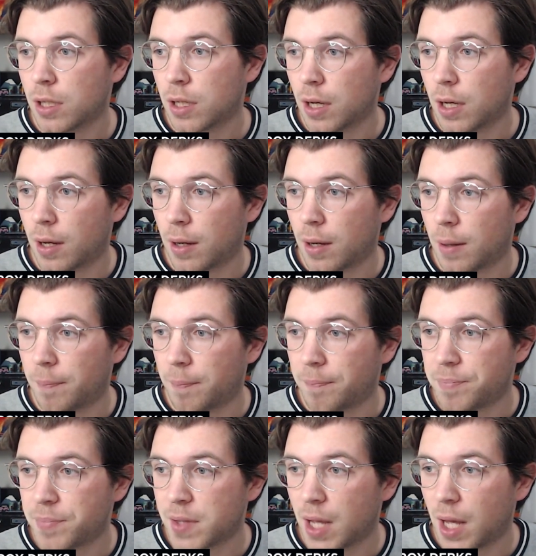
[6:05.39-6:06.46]

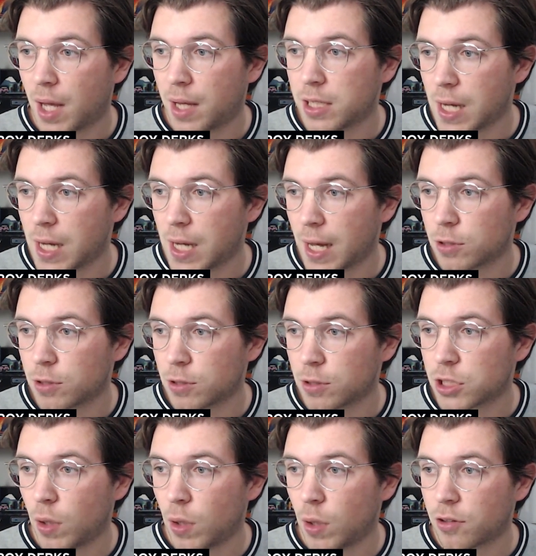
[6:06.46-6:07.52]
And this language can be
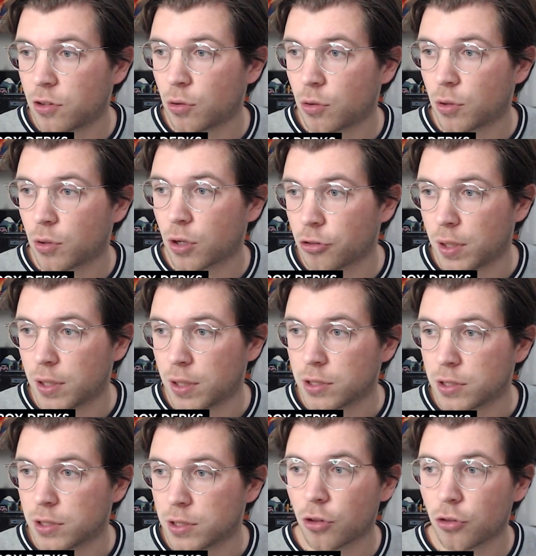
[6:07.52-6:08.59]
linked to the country. So
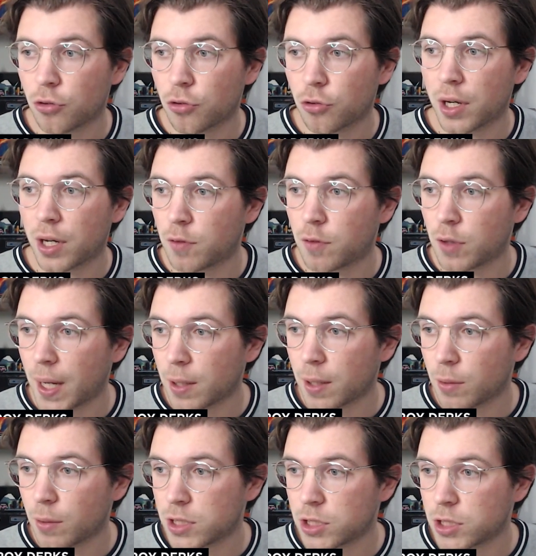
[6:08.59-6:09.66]
country can have a
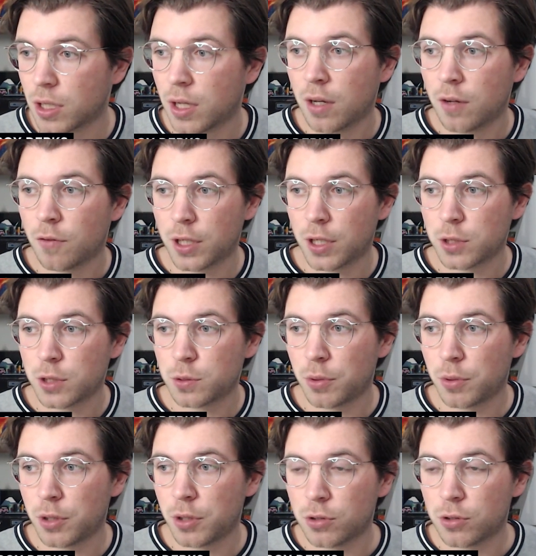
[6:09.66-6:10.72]
language. For this, we'll be
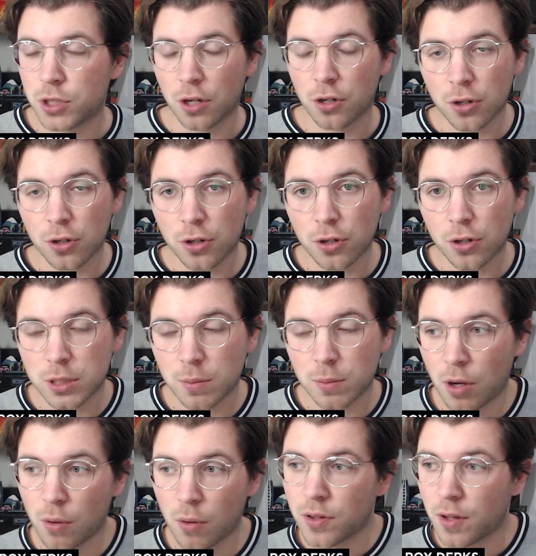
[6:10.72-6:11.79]
using another custom
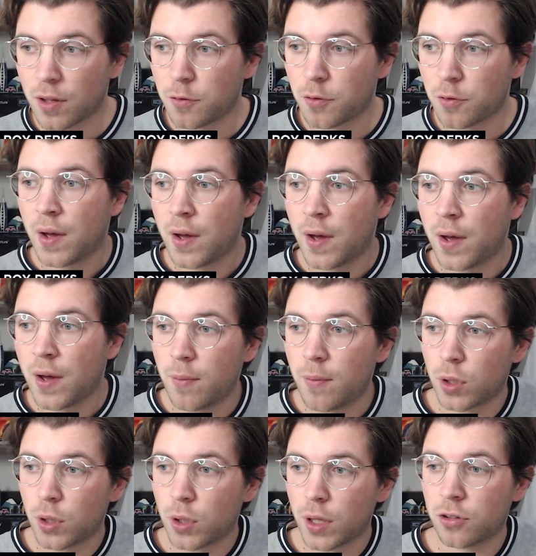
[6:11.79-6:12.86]
directive and we'll
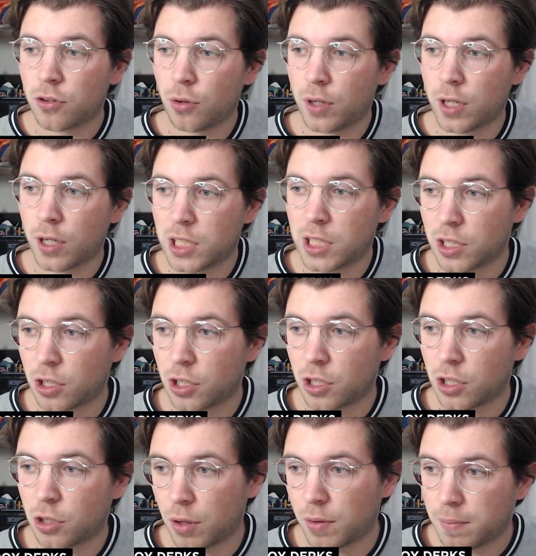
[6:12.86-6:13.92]
link it to an existing
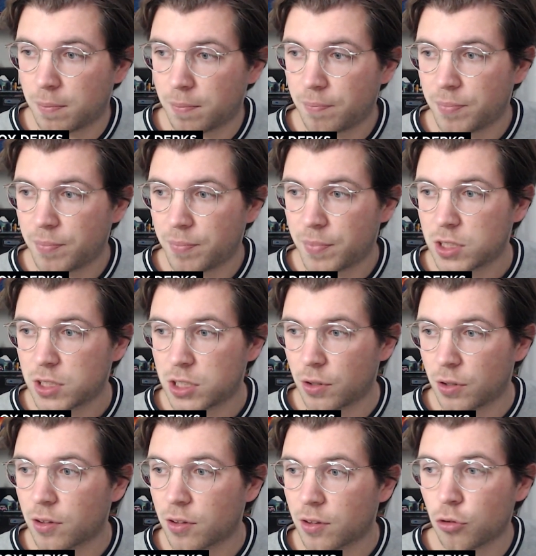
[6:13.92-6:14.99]
query. So the
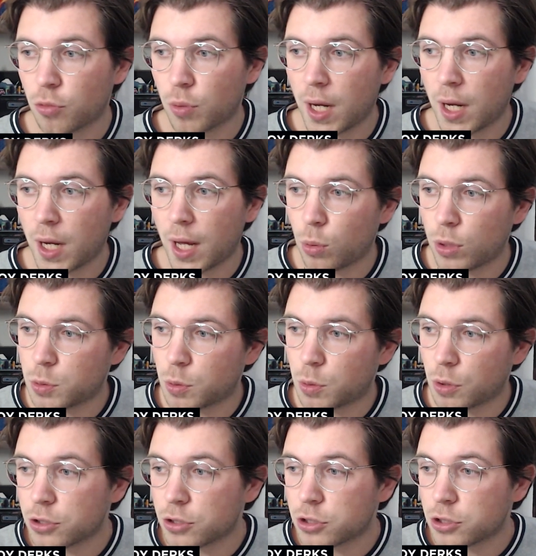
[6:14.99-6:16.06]
get country language will
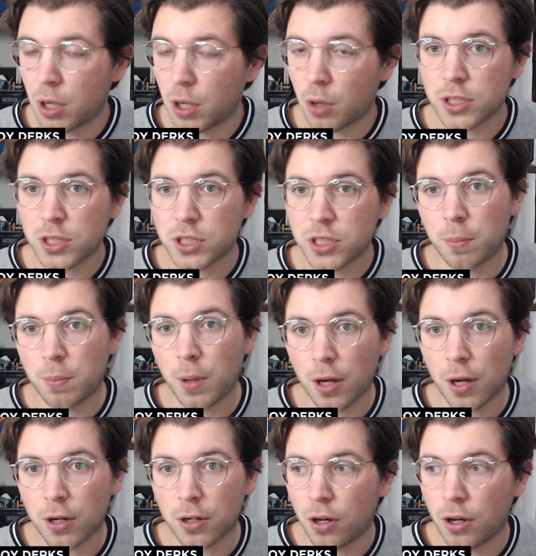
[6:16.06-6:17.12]
also be a REST API
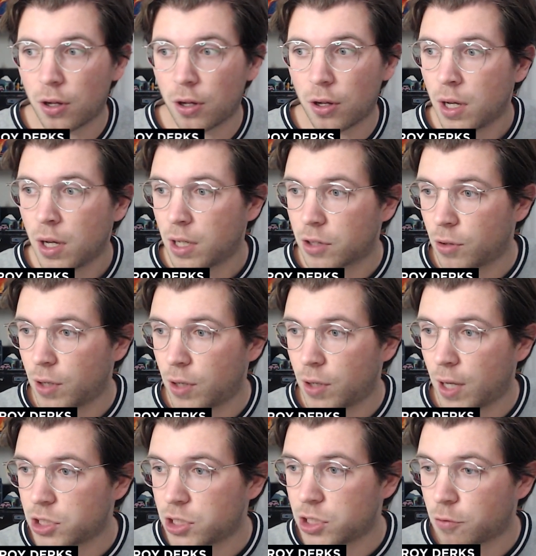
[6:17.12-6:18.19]
call that connects
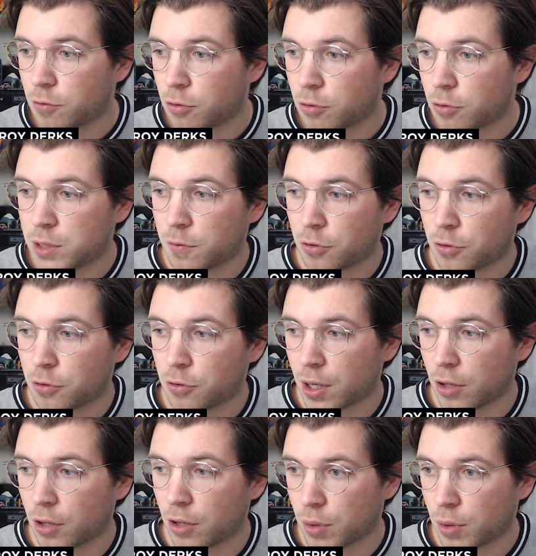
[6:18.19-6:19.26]
the information for a
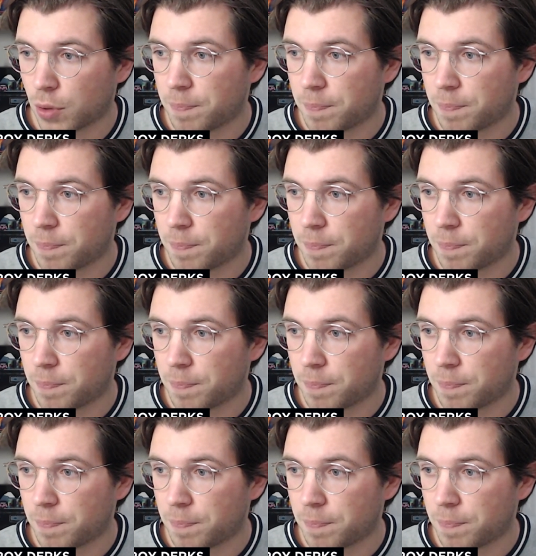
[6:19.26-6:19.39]
country.